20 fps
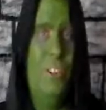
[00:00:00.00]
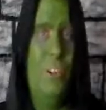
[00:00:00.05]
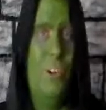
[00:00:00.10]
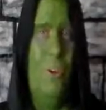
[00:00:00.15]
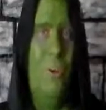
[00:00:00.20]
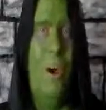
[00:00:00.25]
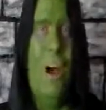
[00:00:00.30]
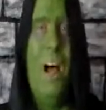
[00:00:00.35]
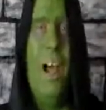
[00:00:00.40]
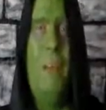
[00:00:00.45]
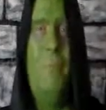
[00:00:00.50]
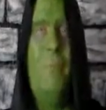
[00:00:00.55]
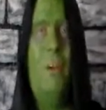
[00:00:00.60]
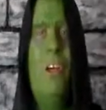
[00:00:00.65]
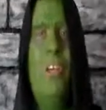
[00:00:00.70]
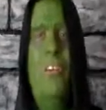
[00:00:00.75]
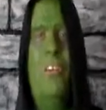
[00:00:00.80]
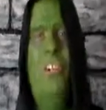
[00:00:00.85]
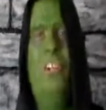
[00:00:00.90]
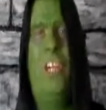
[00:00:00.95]
So I'm
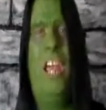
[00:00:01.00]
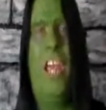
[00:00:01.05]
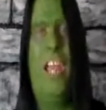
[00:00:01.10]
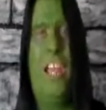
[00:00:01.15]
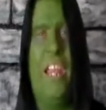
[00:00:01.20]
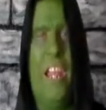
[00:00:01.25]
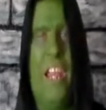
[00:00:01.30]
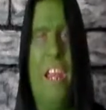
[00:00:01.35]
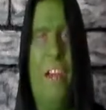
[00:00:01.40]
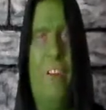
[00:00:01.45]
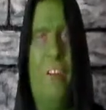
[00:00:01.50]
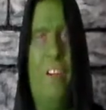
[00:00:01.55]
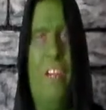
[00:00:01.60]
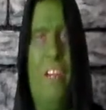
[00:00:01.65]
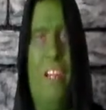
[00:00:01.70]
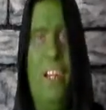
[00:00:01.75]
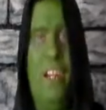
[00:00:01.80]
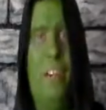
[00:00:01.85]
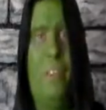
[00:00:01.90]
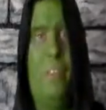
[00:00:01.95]
Brother Jack
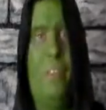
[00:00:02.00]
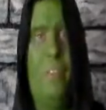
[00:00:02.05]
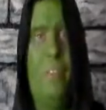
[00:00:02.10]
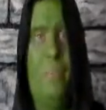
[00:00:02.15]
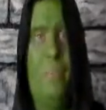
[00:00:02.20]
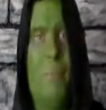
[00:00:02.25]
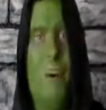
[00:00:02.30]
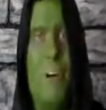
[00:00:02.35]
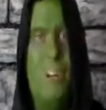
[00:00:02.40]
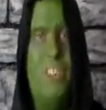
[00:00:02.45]
Angry, here from the